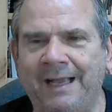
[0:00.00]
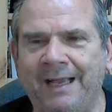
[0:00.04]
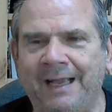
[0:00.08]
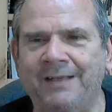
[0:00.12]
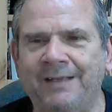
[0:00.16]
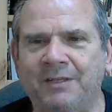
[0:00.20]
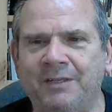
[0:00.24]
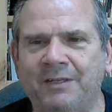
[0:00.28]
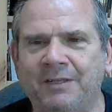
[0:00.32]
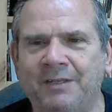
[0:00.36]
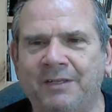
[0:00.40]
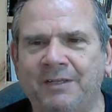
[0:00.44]

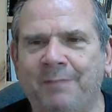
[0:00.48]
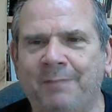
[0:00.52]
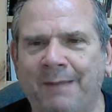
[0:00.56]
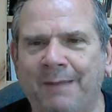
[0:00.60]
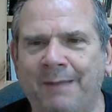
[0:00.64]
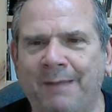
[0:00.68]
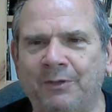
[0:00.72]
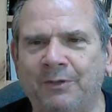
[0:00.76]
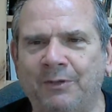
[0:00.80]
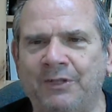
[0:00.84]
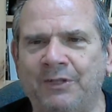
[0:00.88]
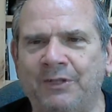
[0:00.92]
as the
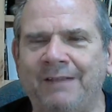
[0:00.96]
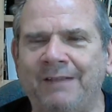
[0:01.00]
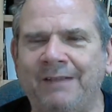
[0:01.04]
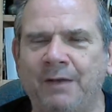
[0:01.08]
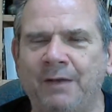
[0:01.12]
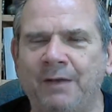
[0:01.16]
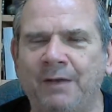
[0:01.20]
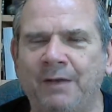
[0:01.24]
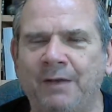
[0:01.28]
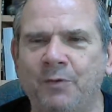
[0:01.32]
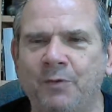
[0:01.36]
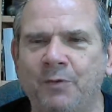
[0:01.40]
Bible said
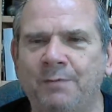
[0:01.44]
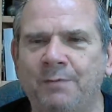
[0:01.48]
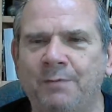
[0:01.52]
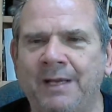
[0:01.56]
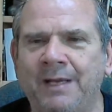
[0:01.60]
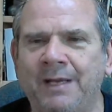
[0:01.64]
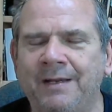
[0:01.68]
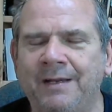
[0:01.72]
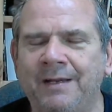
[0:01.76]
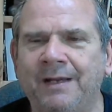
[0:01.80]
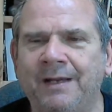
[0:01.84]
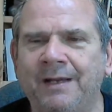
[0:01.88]
they would
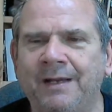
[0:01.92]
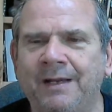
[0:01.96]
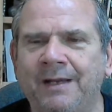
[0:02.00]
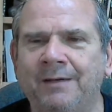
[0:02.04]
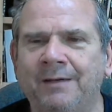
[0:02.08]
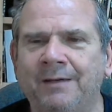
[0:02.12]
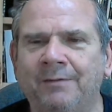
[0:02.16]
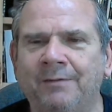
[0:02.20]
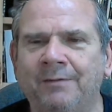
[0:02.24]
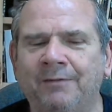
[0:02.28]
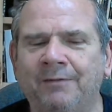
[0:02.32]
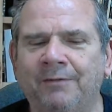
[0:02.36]
be
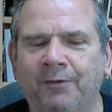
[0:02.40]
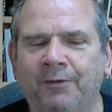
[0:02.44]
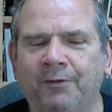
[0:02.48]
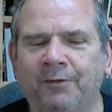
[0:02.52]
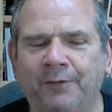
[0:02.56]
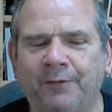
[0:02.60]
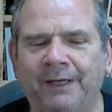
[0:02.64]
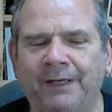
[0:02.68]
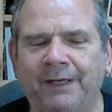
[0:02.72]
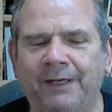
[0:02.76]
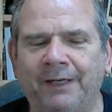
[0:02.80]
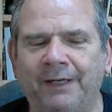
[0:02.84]
in
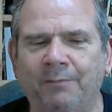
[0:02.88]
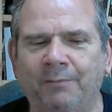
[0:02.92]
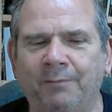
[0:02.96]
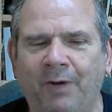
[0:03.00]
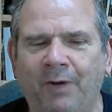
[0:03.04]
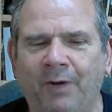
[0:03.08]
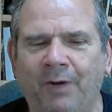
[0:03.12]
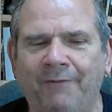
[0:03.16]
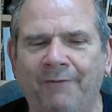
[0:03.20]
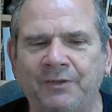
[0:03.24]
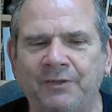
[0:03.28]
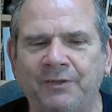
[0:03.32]
fulfilling the
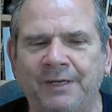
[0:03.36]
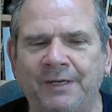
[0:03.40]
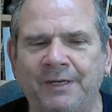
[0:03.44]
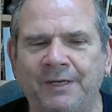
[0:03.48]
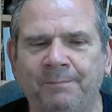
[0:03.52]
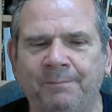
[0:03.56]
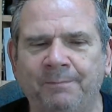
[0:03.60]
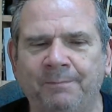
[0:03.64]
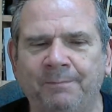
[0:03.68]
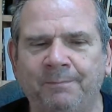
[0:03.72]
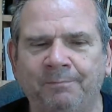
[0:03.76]
prophecy.